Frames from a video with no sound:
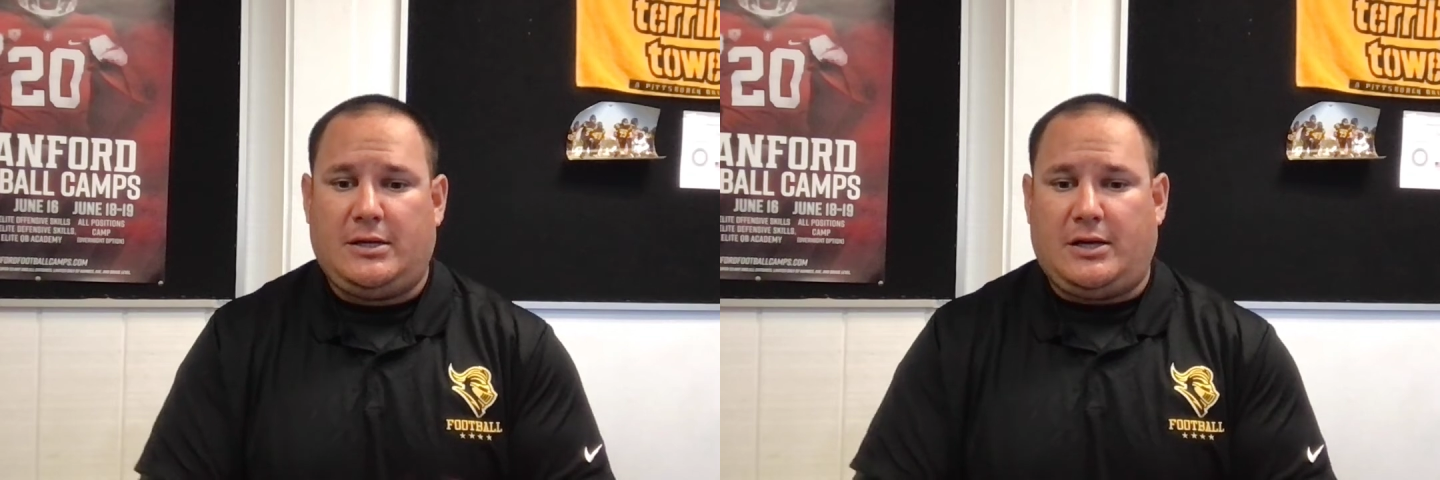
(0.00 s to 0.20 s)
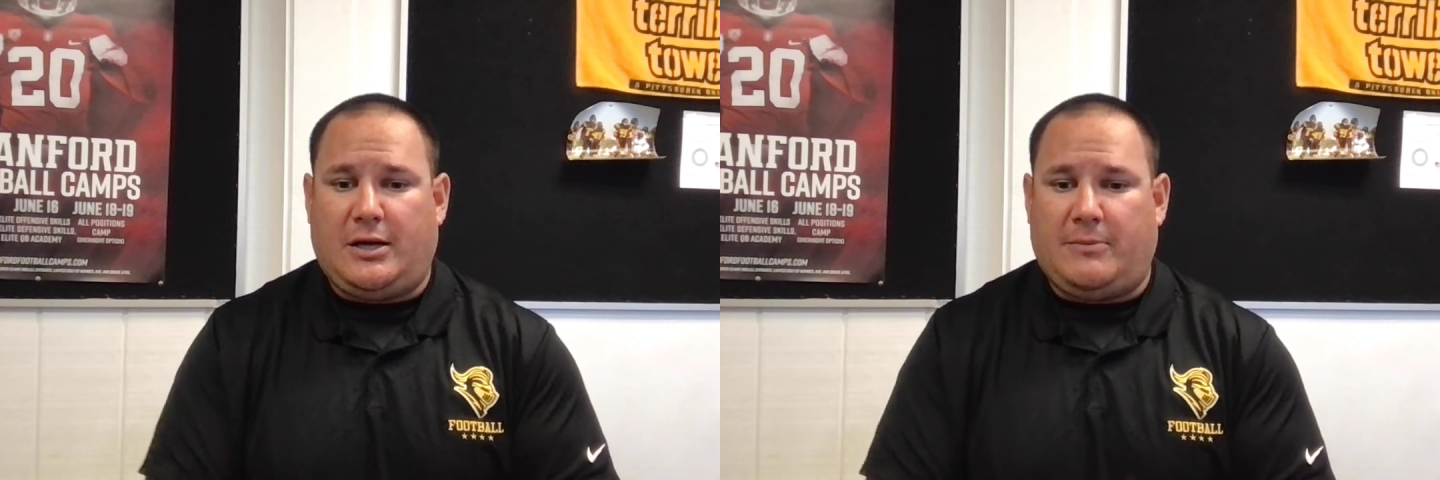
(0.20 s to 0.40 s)

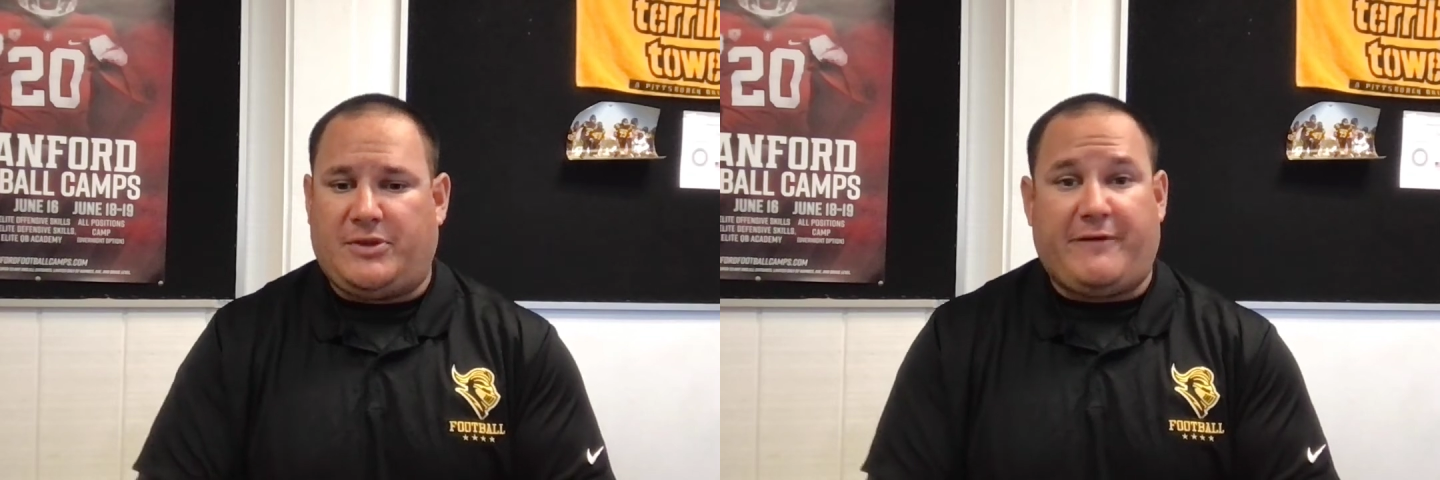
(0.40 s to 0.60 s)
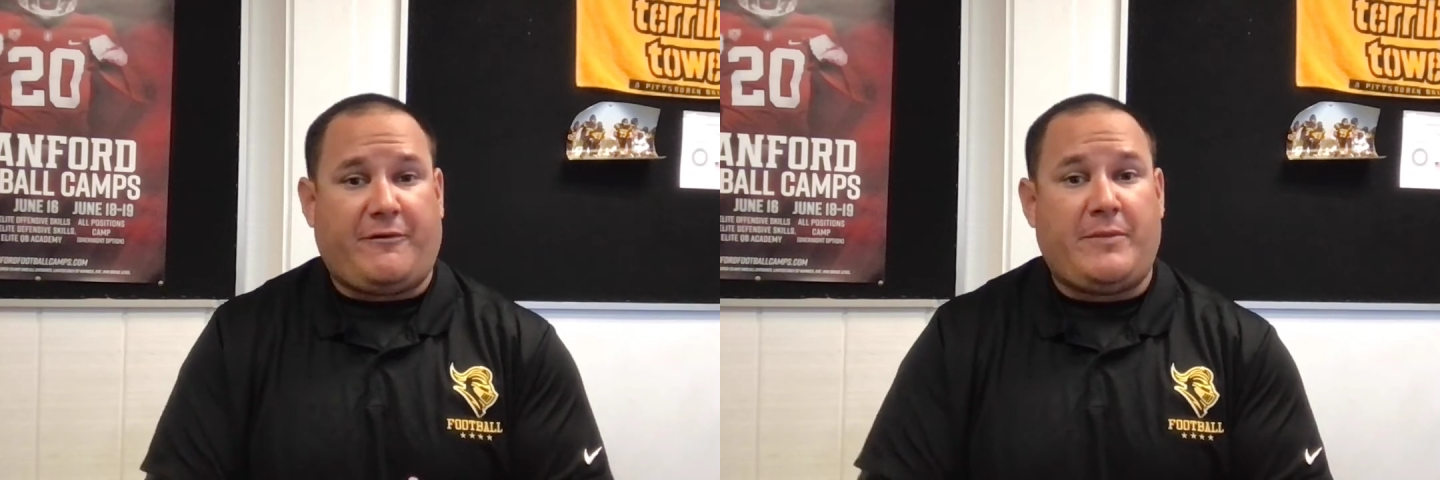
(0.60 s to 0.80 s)
the
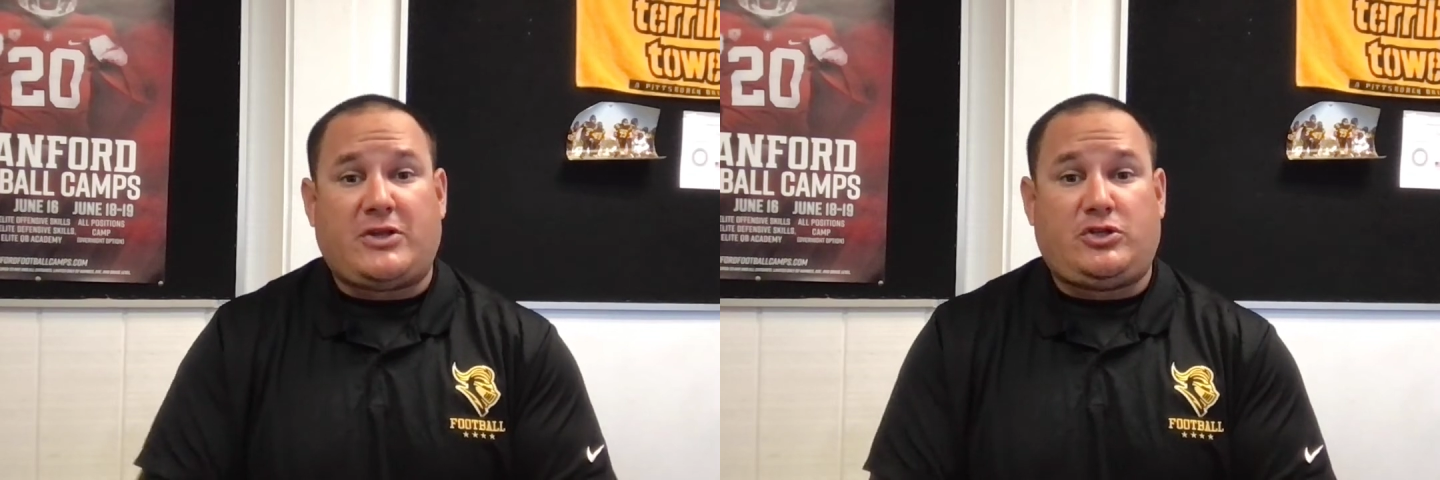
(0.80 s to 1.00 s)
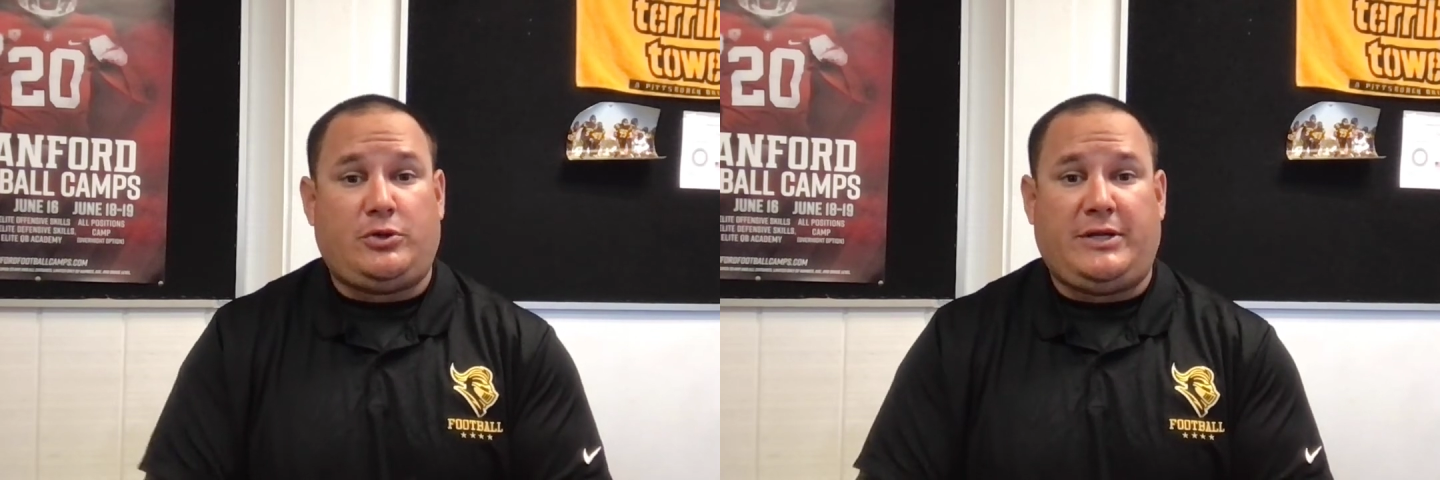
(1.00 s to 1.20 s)

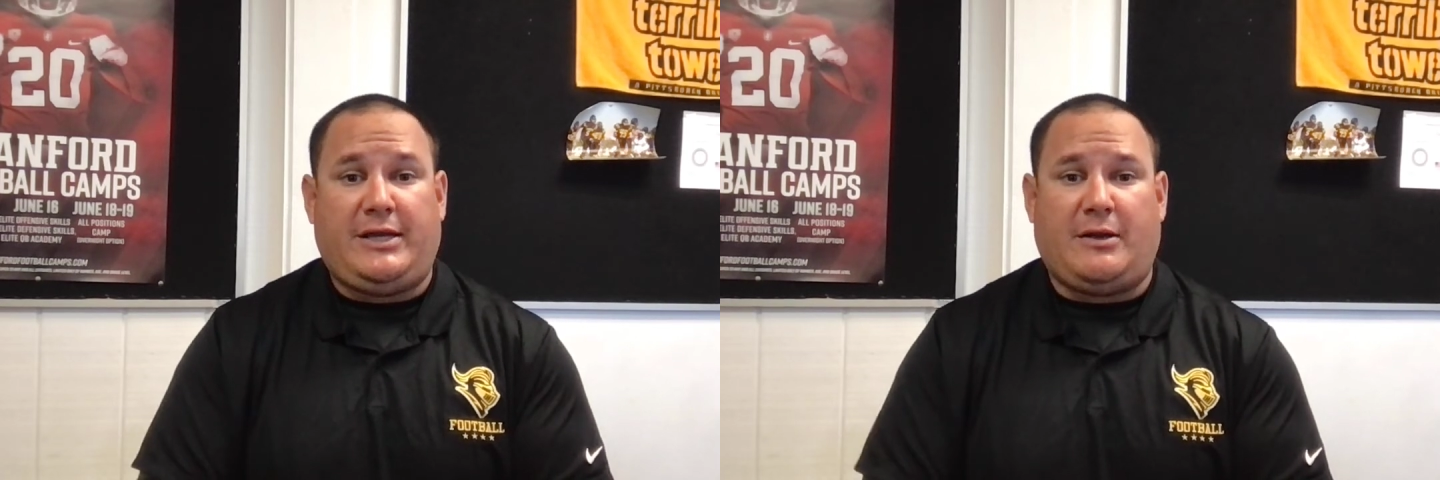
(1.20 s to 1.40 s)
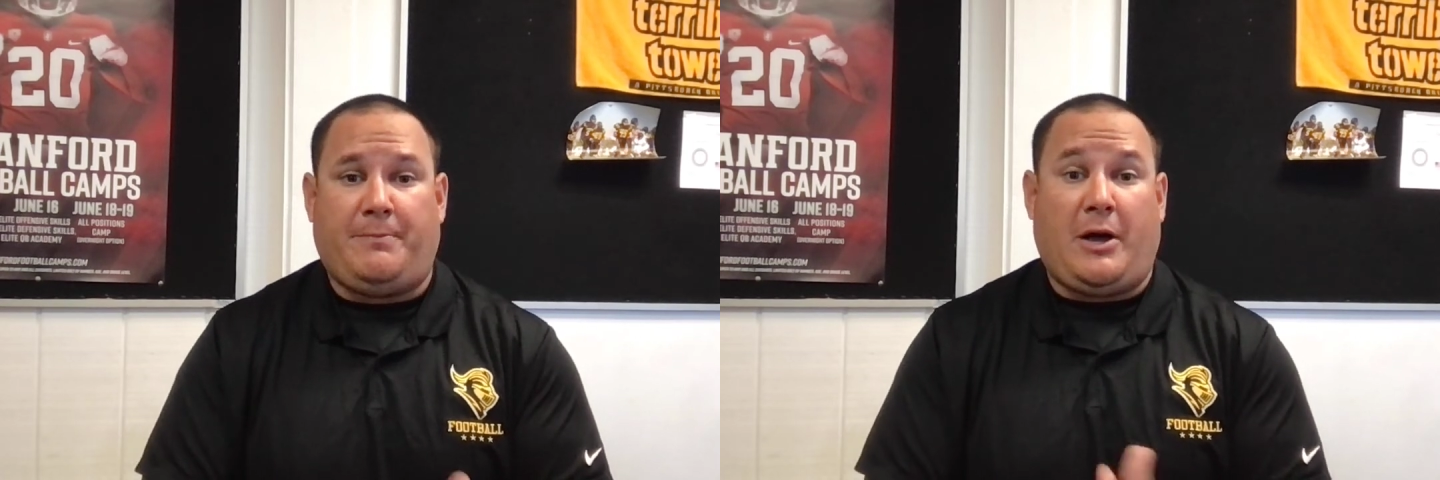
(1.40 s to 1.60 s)
information you
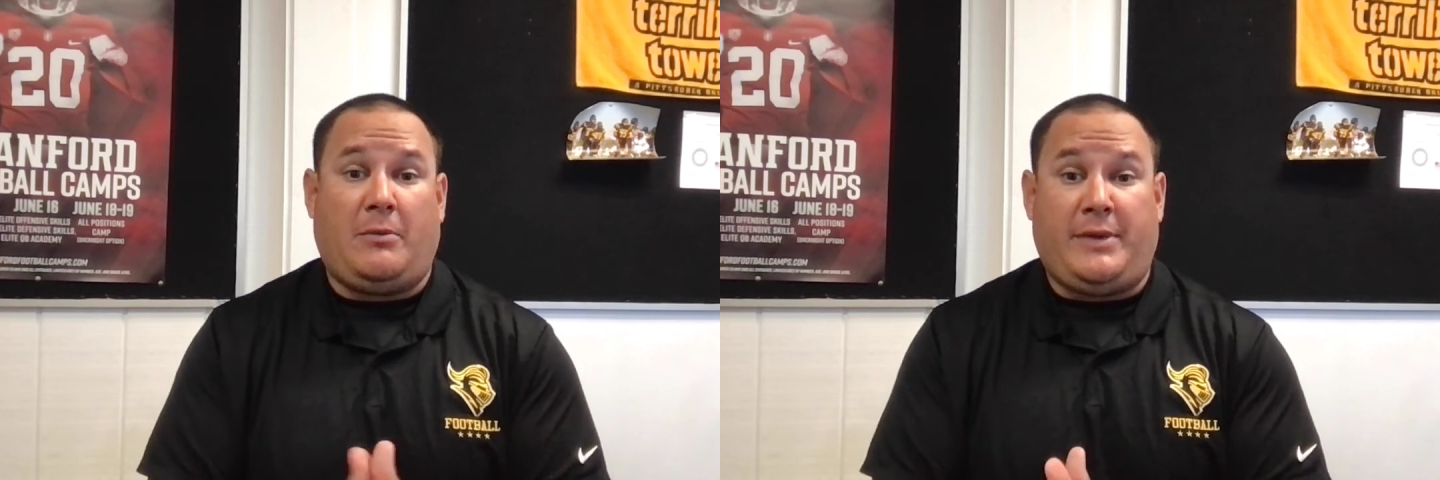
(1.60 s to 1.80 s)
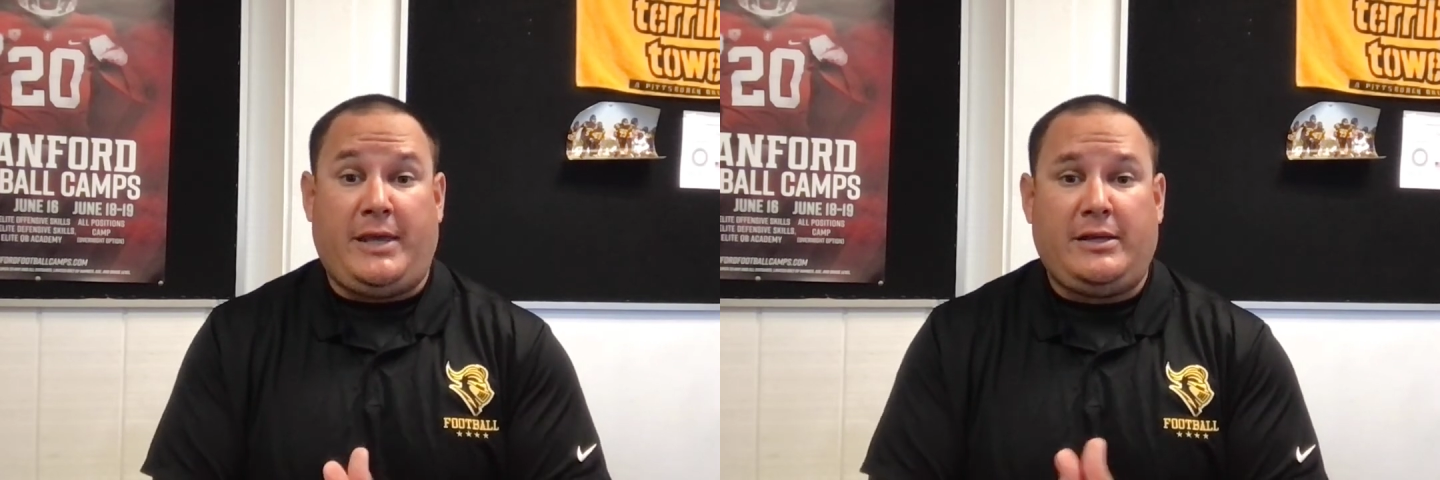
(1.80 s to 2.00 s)
need
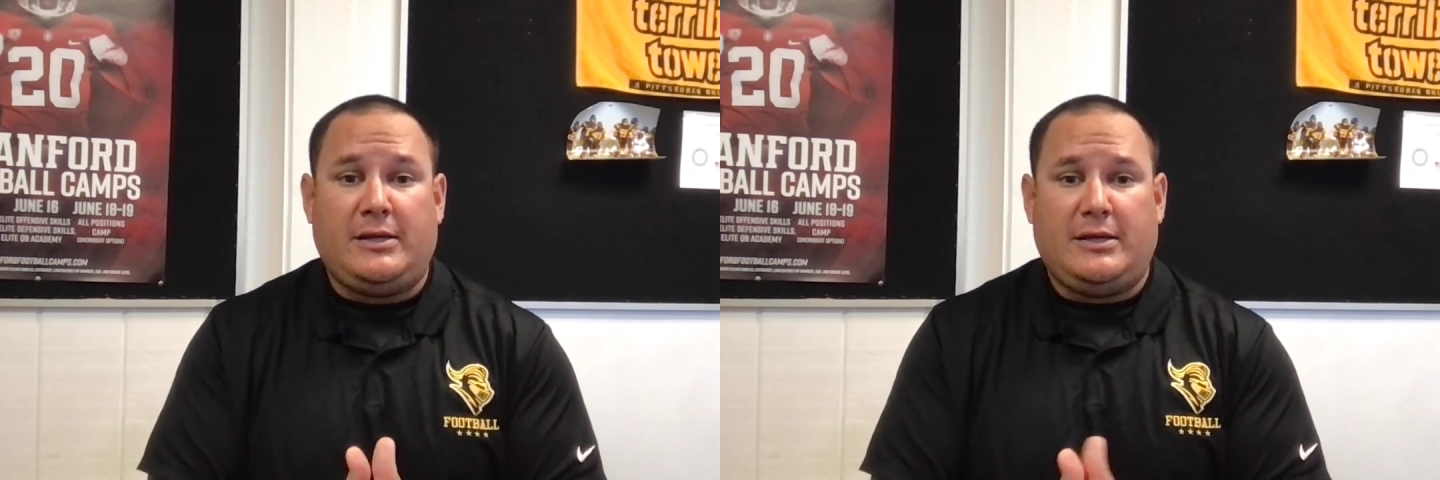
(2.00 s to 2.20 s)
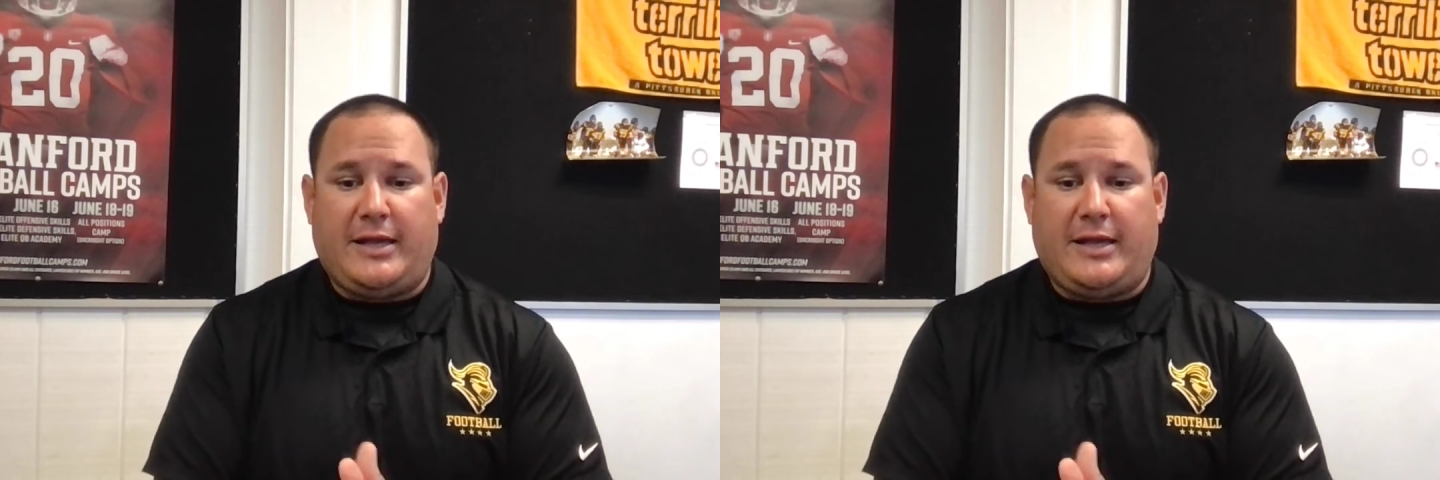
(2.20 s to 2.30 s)
about me